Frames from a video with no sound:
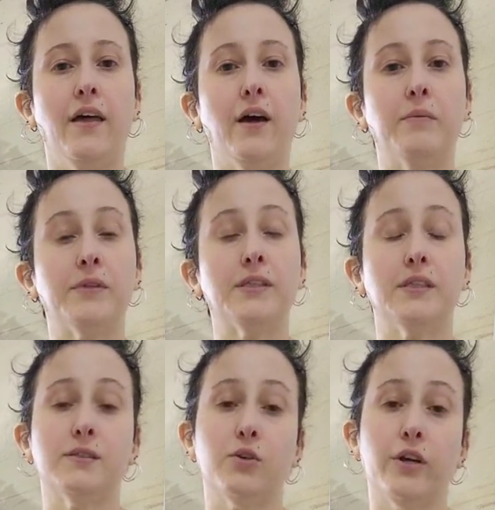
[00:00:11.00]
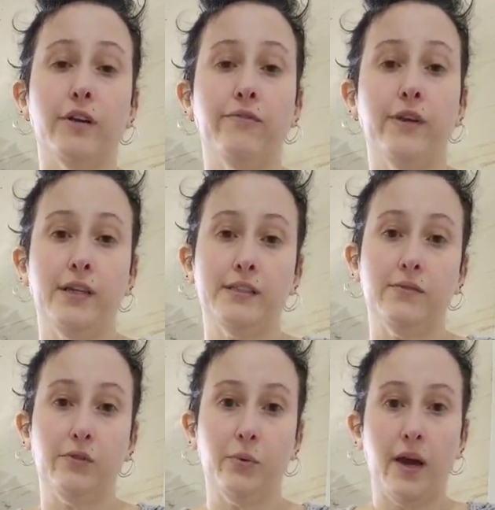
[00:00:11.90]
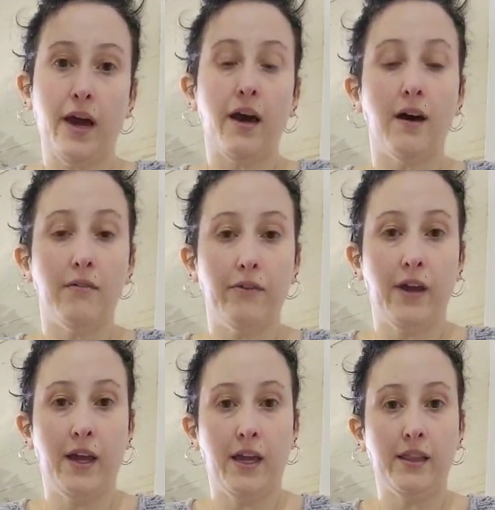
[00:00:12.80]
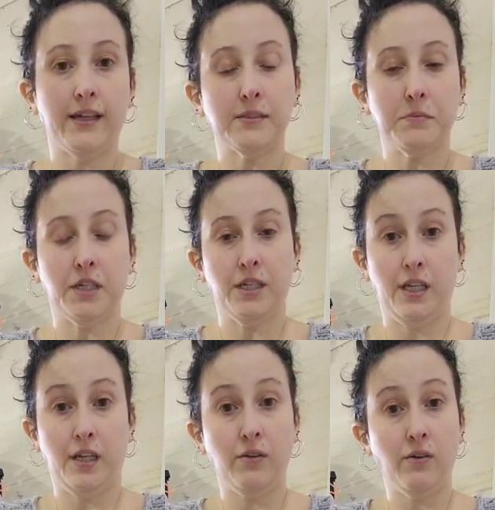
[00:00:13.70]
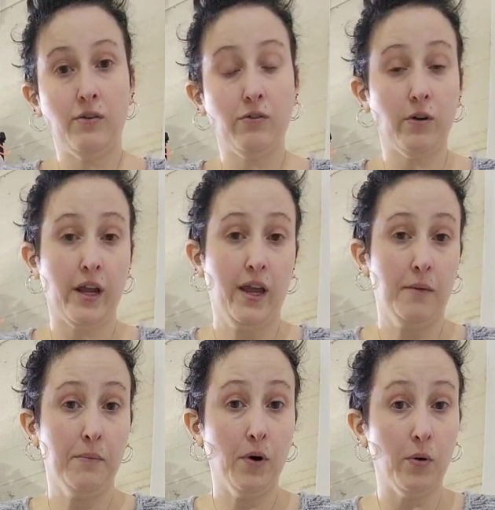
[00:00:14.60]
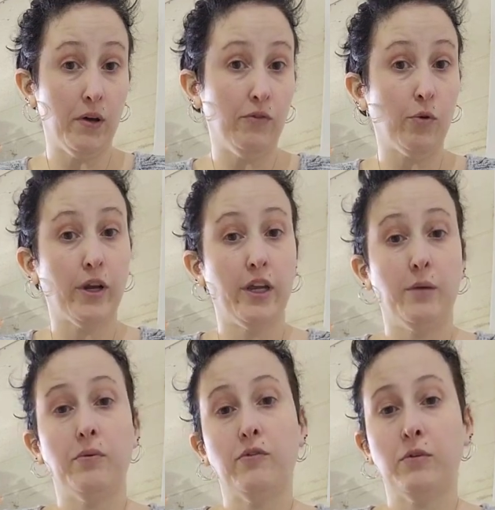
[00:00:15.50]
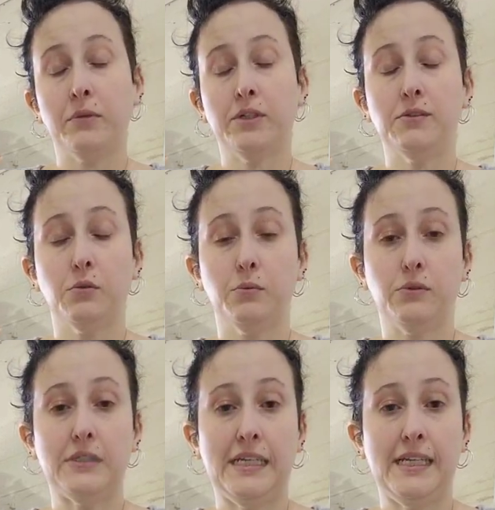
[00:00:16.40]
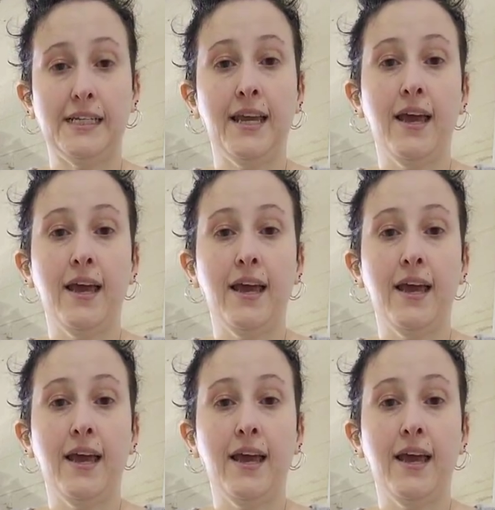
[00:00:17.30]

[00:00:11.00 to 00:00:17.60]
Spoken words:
This is a great fix if you have a last minute need for a boa for a performance or routine,